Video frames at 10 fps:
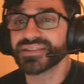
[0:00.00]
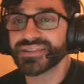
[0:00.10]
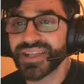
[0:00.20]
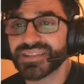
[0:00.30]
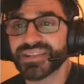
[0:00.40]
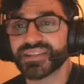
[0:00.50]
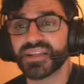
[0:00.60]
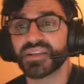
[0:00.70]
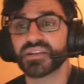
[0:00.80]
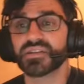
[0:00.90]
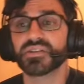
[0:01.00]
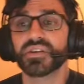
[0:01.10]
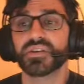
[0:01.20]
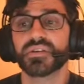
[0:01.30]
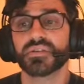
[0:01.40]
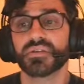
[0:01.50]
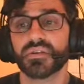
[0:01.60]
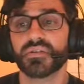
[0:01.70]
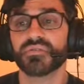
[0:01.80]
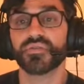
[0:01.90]
designated
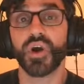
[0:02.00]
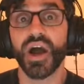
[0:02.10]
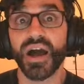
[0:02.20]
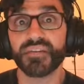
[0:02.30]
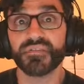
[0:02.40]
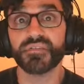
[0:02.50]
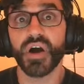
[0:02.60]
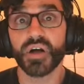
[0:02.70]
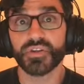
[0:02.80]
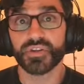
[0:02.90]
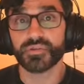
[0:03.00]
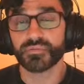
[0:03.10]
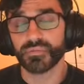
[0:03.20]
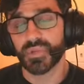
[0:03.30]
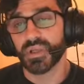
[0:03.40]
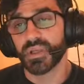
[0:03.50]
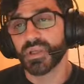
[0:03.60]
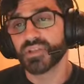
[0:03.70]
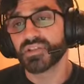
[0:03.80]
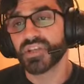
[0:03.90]
for high volume.
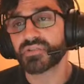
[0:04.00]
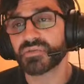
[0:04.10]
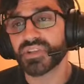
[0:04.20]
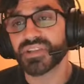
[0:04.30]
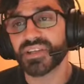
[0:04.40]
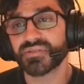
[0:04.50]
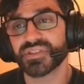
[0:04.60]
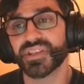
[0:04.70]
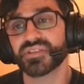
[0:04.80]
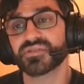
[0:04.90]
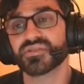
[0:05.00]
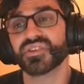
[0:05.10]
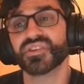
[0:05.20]
Generally, data centers are